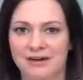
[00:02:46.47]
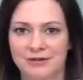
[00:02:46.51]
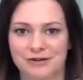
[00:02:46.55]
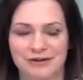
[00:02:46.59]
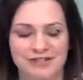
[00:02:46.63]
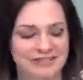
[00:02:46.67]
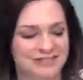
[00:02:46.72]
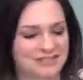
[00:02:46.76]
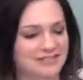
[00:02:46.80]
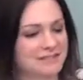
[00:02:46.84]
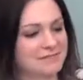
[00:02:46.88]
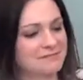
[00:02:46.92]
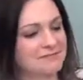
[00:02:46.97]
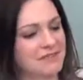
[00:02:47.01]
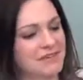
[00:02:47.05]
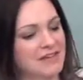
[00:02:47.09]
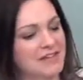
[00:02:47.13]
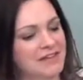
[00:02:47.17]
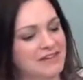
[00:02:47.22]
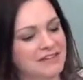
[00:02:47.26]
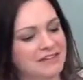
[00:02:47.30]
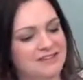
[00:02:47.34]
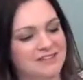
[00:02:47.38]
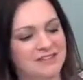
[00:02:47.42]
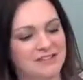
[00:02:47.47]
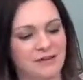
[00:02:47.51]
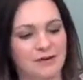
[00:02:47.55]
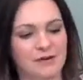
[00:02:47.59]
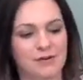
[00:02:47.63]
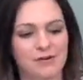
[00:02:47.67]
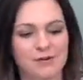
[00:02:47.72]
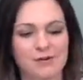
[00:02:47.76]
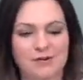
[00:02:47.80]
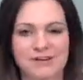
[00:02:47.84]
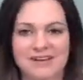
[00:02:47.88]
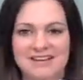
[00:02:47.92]
Unnoticed.
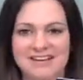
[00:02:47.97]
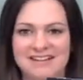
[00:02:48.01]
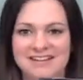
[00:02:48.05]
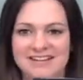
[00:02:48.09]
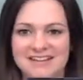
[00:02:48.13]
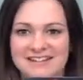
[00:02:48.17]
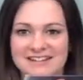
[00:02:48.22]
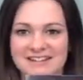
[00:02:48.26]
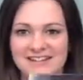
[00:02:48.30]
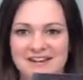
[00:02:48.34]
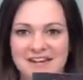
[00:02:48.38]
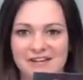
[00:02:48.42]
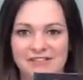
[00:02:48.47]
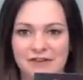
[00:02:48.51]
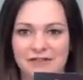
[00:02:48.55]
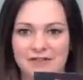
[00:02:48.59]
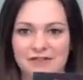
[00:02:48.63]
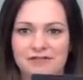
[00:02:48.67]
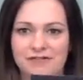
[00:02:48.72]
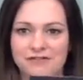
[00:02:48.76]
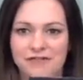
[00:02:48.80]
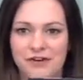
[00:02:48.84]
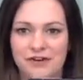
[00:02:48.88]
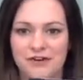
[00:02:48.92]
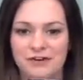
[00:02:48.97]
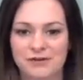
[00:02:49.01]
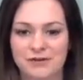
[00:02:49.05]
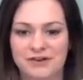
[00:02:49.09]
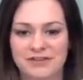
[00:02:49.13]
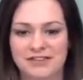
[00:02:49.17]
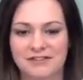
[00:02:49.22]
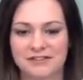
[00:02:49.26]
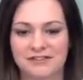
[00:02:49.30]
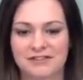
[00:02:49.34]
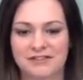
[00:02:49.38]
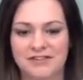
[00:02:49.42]
So you'd have a photo
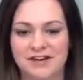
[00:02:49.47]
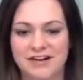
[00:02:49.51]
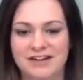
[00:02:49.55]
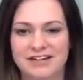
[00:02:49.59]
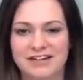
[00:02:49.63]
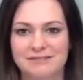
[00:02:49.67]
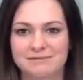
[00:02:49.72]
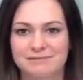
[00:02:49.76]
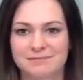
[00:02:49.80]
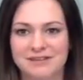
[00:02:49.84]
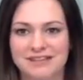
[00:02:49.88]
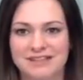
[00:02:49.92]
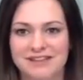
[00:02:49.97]
on the front,